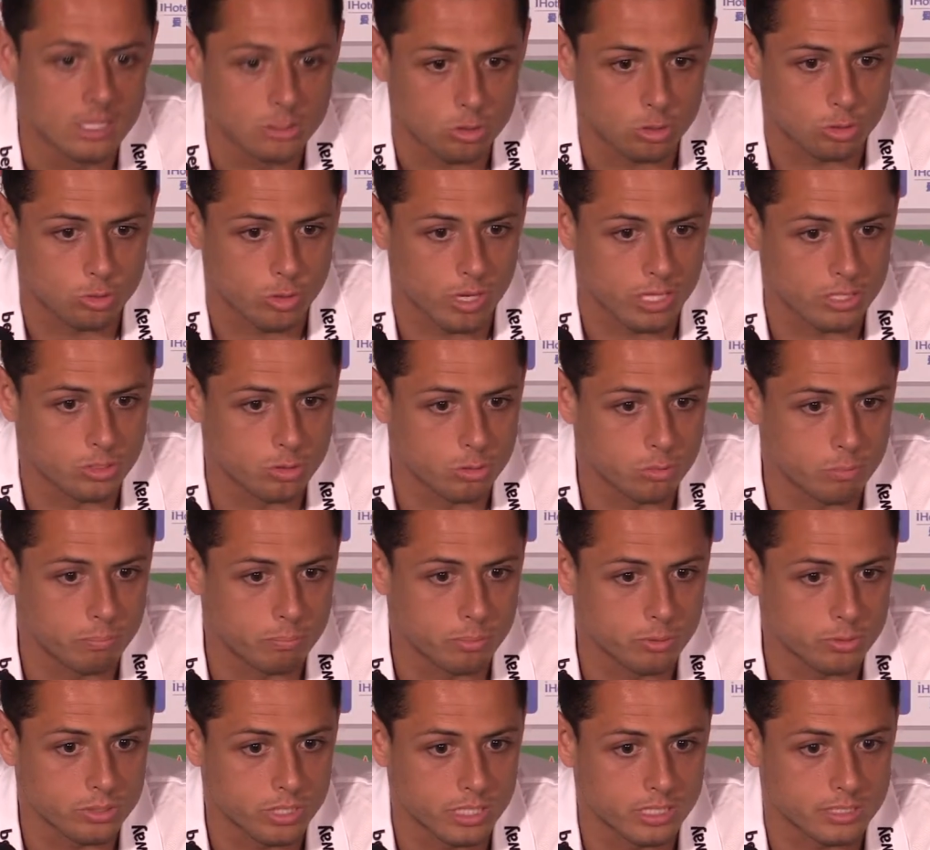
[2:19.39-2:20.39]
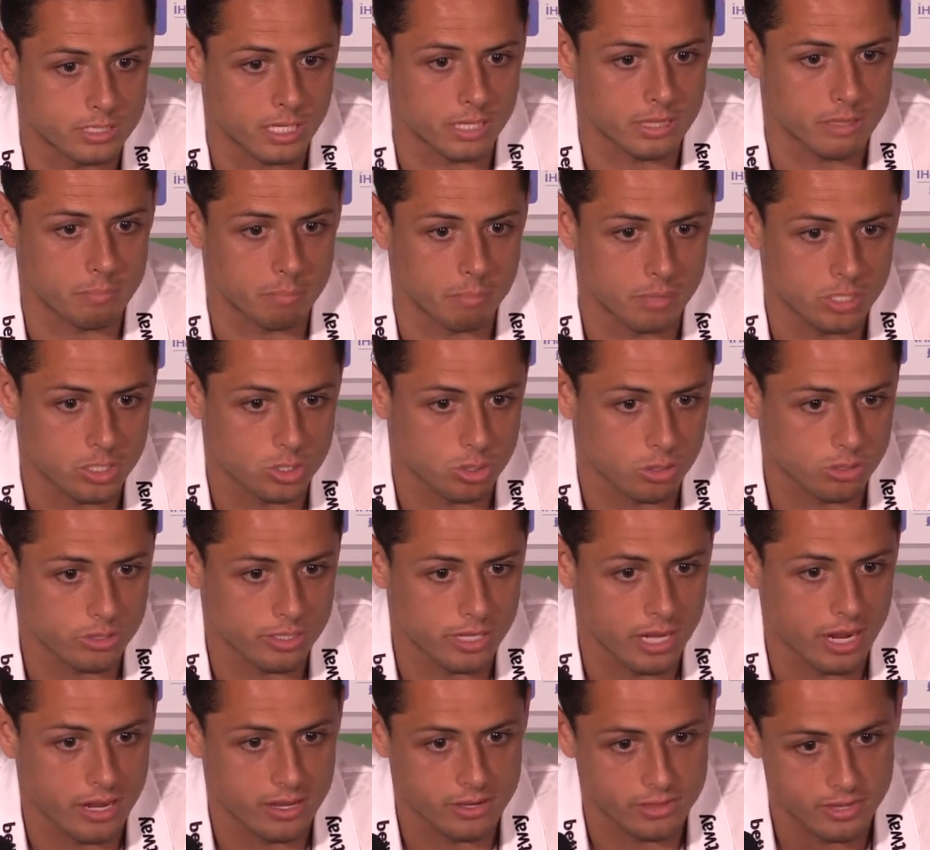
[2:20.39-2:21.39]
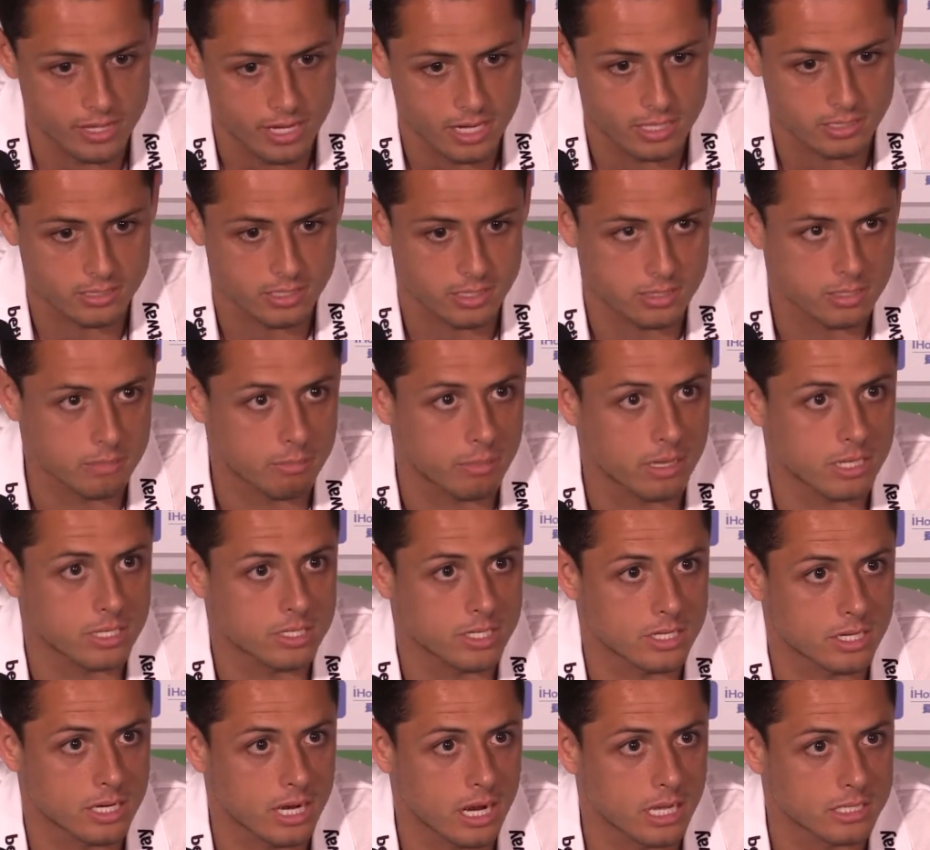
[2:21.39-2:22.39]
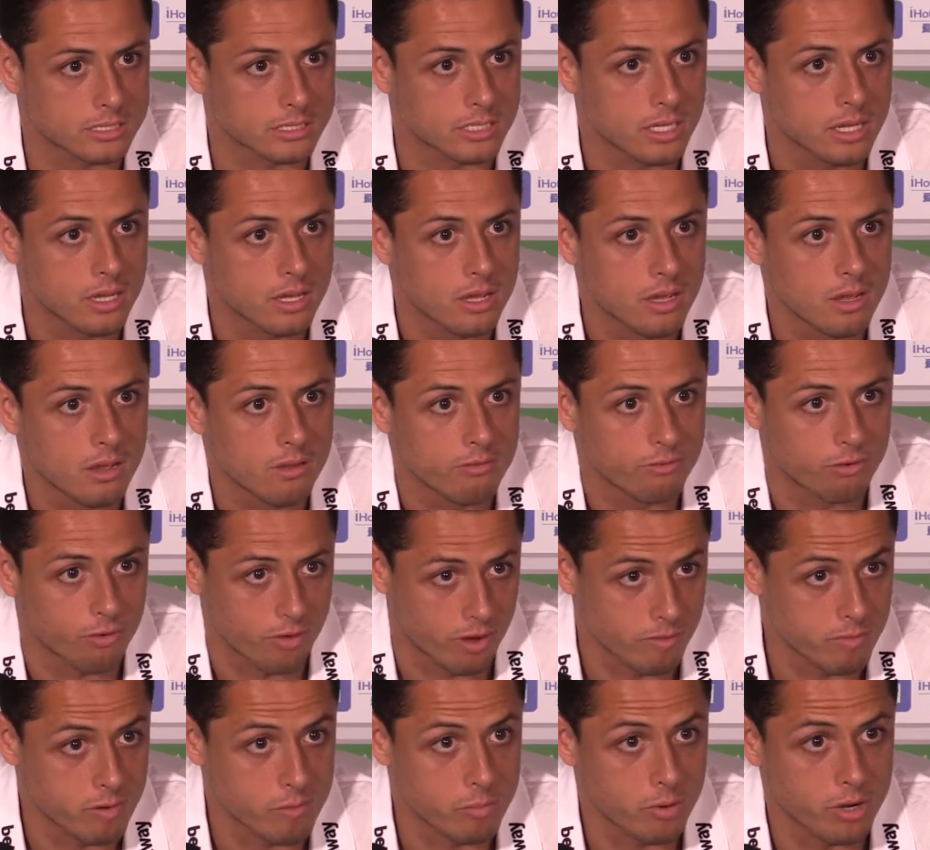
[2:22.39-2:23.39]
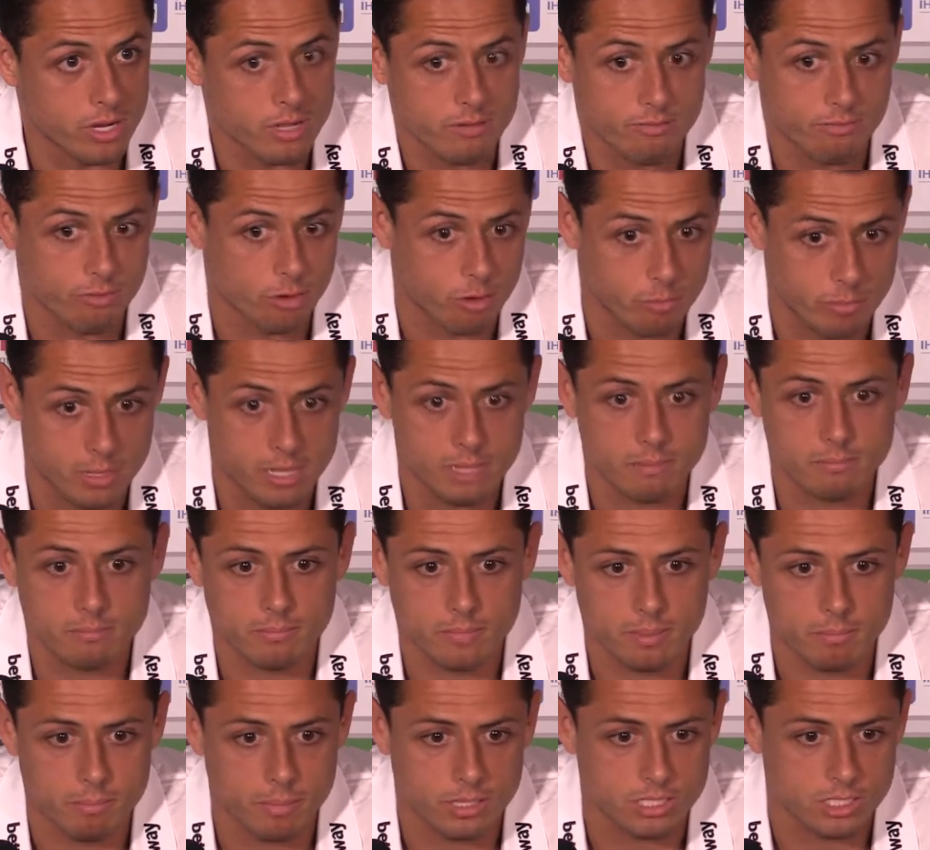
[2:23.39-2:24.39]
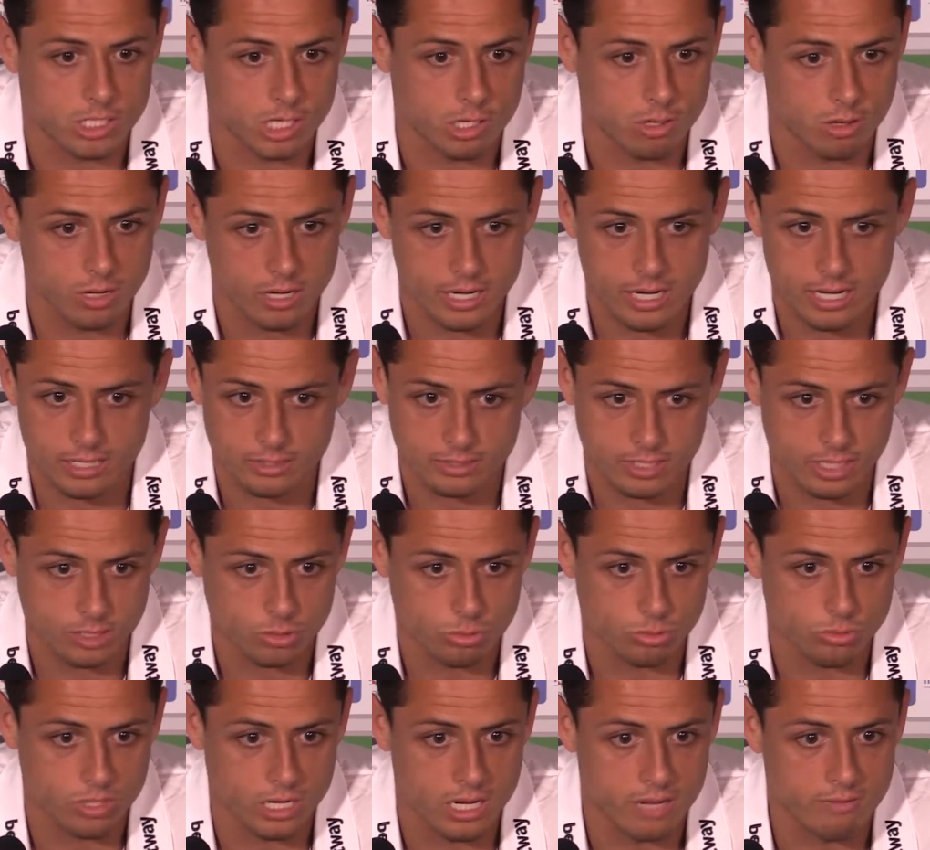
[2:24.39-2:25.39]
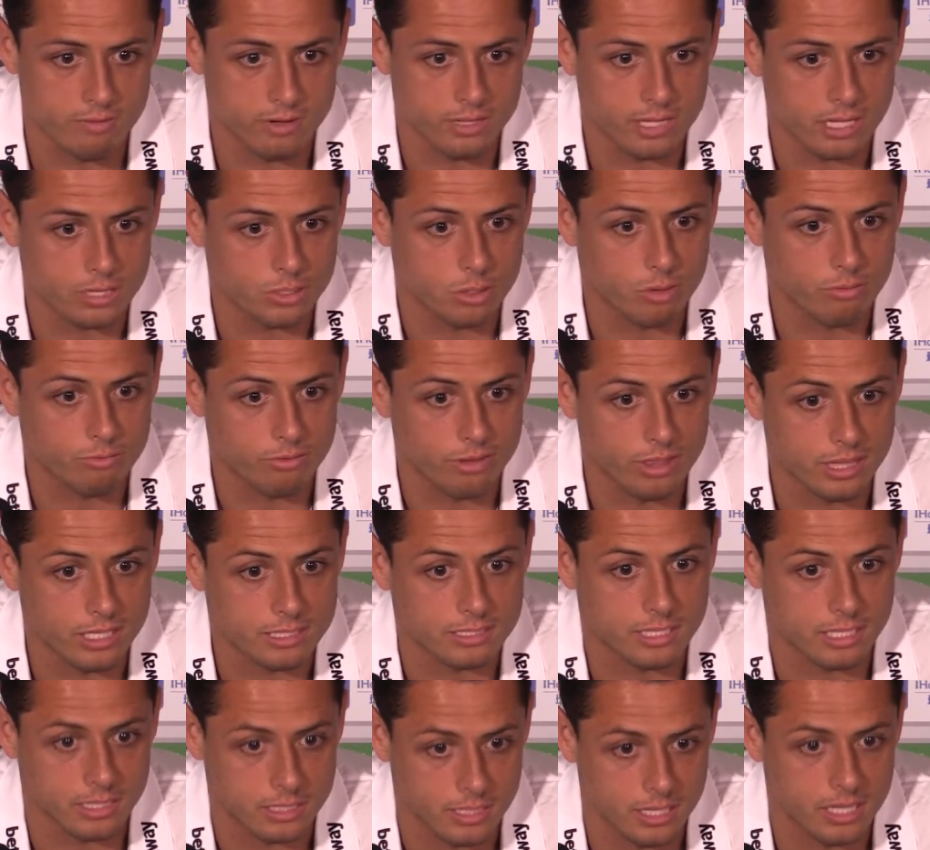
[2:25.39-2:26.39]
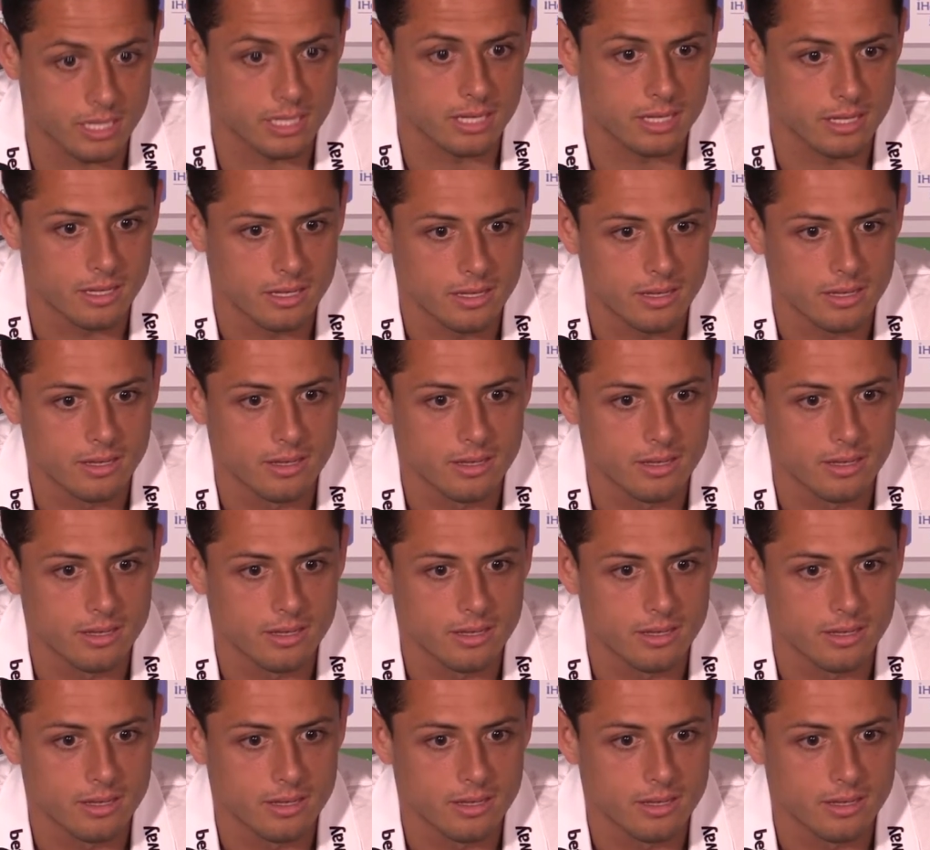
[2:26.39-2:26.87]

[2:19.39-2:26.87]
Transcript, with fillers: to try to put inside the pitch all the ideas that the manager has for everybody, for me in particular, and try to deliver that confidence that he